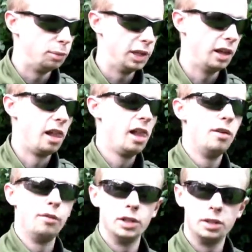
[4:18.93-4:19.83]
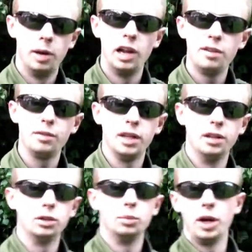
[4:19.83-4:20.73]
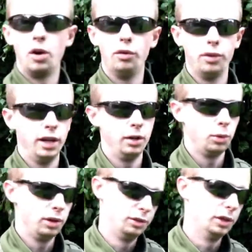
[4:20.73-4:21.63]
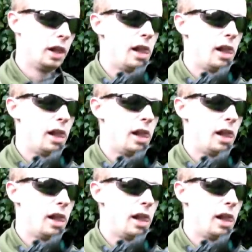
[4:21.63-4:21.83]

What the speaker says: But yeah, first thing my left hand does, my offhand, whatever,